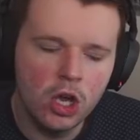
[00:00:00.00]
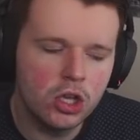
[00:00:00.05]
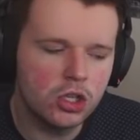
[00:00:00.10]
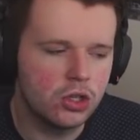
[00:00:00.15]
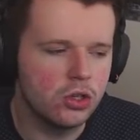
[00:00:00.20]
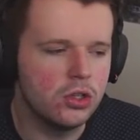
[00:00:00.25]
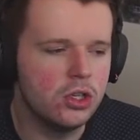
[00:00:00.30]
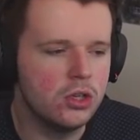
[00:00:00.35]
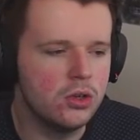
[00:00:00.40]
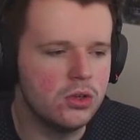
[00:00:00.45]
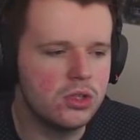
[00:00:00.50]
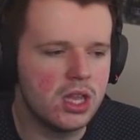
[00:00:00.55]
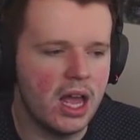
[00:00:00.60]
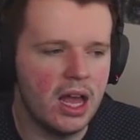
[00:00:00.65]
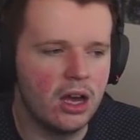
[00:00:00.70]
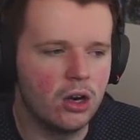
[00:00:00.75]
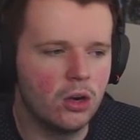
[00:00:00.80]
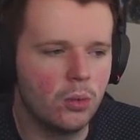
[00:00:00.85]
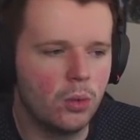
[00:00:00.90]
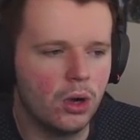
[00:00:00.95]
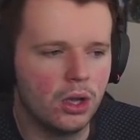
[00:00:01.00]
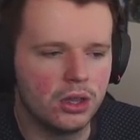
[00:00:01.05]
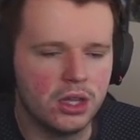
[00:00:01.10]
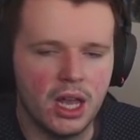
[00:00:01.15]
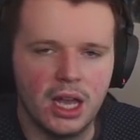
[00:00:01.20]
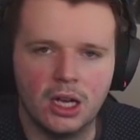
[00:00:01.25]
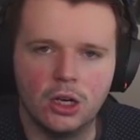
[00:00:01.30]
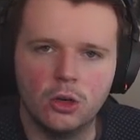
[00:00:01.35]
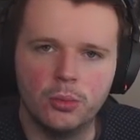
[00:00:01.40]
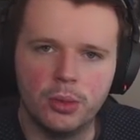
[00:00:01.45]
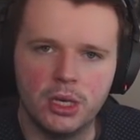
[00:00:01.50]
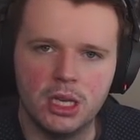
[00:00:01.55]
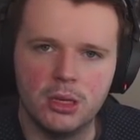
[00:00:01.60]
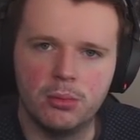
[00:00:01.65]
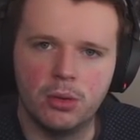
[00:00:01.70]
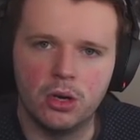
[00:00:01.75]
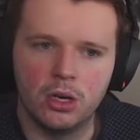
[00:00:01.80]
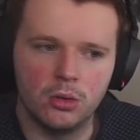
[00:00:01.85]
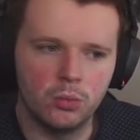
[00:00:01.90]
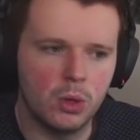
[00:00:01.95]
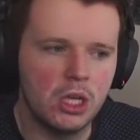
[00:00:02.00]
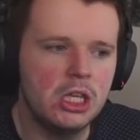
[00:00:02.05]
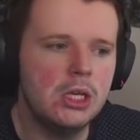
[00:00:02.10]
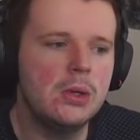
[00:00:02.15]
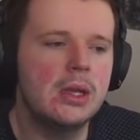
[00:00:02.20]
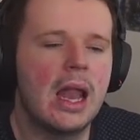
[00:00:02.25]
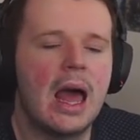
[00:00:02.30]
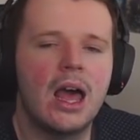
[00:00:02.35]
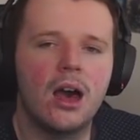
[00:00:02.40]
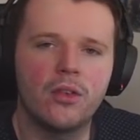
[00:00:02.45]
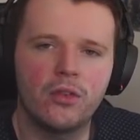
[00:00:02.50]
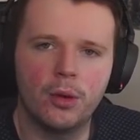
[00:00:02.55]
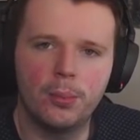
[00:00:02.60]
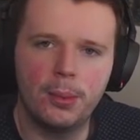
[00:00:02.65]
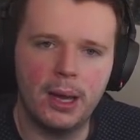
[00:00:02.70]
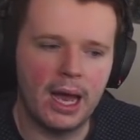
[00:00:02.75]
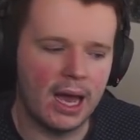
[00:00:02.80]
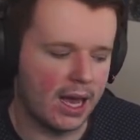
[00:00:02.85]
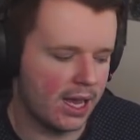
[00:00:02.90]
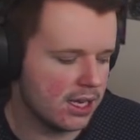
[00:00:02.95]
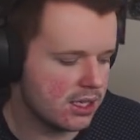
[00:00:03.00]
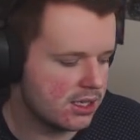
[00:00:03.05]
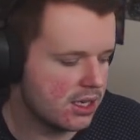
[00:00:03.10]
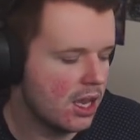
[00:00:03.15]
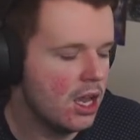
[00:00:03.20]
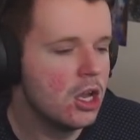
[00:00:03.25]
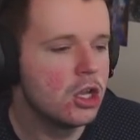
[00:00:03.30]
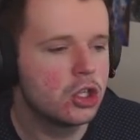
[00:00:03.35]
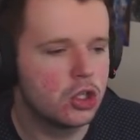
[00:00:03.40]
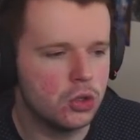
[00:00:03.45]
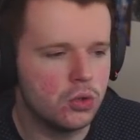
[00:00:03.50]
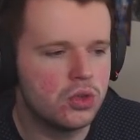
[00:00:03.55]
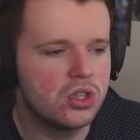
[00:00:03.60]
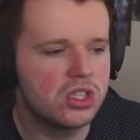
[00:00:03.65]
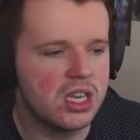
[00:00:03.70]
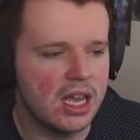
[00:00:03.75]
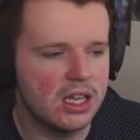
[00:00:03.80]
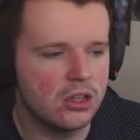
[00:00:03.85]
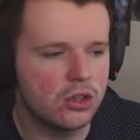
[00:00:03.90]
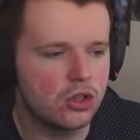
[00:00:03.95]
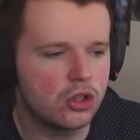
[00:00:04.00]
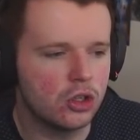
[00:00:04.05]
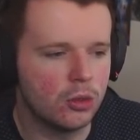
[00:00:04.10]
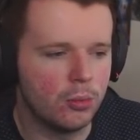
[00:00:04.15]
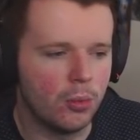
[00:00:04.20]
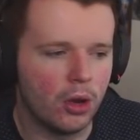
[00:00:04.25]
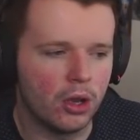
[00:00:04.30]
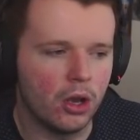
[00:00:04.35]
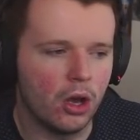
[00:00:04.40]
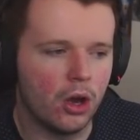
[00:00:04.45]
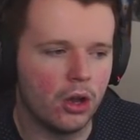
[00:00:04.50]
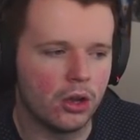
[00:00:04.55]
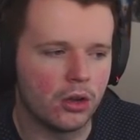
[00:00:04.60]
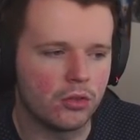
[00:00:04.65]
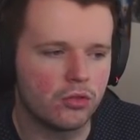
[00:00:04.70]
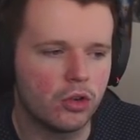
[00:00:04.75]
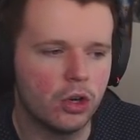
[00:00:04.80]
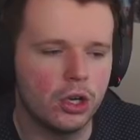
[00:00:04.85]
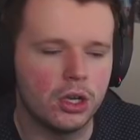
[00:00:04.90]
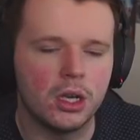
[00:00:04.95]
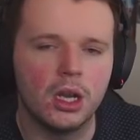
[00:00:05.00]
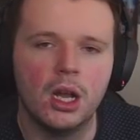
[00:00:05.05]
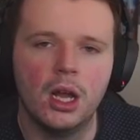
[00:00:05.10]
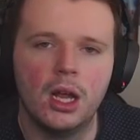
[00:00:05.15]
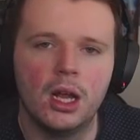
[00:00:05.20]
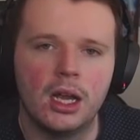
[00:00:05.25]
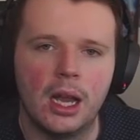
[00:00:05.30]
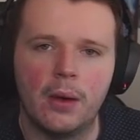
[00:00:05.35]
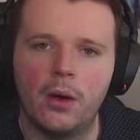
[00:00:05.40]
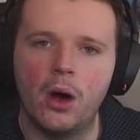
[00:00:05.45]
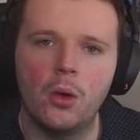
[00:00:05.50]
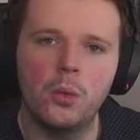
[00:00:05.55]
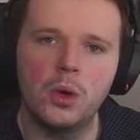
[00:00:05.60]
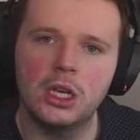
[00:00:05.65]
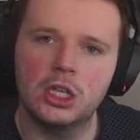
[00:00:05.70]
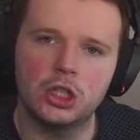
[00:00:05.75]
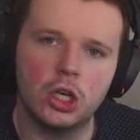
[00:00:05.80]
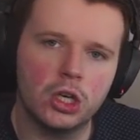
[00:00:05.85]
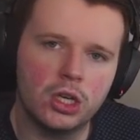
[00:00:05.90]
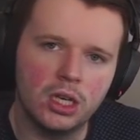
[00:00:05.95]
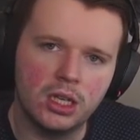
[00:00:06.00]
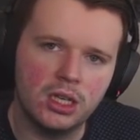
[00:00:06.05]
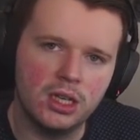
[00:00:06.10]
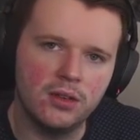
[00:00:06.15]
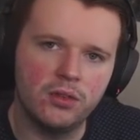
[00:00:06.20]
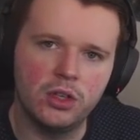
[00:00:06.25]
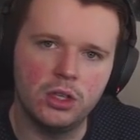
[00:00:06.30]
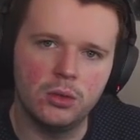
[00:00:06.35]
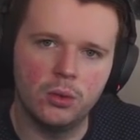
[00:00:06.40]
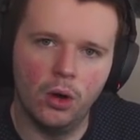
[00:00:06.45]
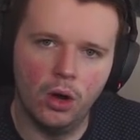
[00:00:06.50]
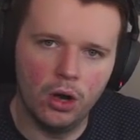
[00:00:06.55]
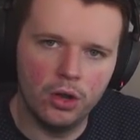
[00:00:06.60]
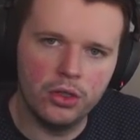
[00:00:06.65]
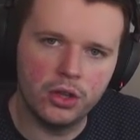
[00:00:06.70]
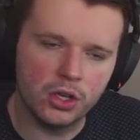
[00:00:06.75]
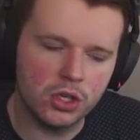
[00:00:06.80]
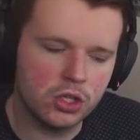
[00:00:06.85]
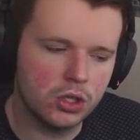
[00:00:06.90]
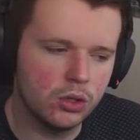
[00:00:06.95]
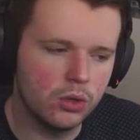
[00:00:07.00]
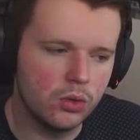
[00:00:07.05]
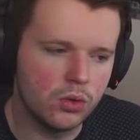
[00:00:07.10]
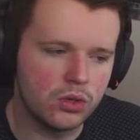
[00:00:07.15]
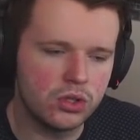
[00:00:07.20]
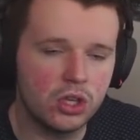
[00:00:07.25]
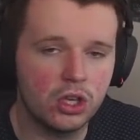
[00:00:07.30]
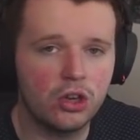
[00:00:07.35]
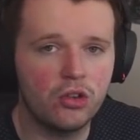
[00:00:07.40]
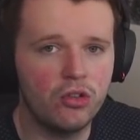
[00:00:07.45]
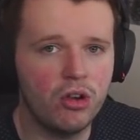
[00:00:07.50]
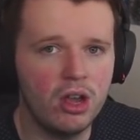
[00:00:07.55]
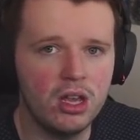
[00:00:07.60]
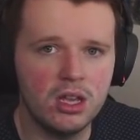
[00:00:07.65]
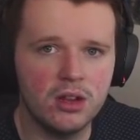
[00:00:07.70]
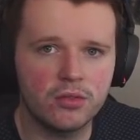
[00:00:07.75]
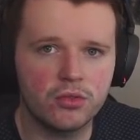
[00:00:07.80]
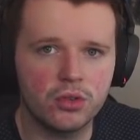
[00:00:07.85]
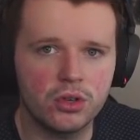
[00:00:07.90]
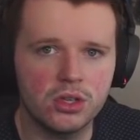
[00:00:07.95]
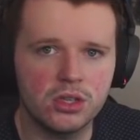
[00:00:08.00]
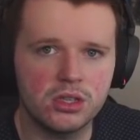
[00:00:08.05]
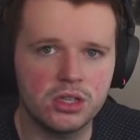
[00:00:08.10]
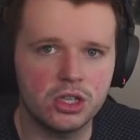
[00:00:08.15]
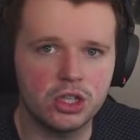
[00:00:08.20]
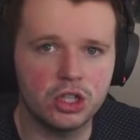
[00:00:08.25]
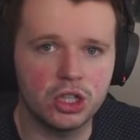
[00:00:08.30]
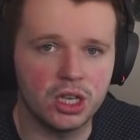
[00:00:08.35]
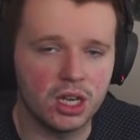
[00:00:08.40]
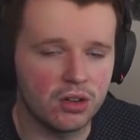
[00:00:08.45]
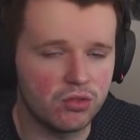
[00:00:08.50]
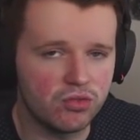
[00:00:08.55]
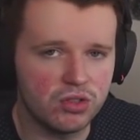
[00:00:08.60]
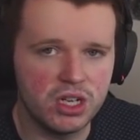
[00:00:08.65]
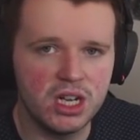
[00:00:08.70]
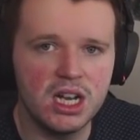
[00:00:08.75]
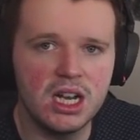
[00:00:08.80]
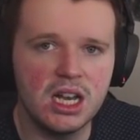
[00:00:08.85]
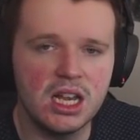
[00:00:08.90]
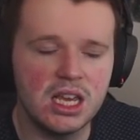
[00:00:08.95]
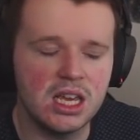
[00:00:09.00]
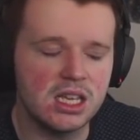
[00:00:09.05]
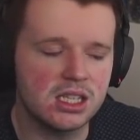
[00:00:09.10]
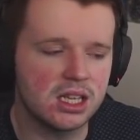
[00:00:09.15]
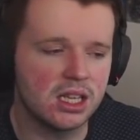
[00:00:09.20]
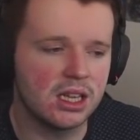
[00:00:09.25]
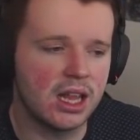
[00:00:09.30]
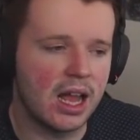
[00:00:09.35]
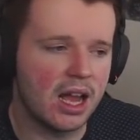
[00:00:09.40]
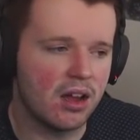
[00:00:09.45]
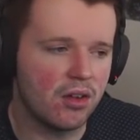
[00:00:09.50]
to use the L1, the LB button when you lay off a pass to send someone on a run. Now, I wish I could give you other tools. The creative runs this year really isn't that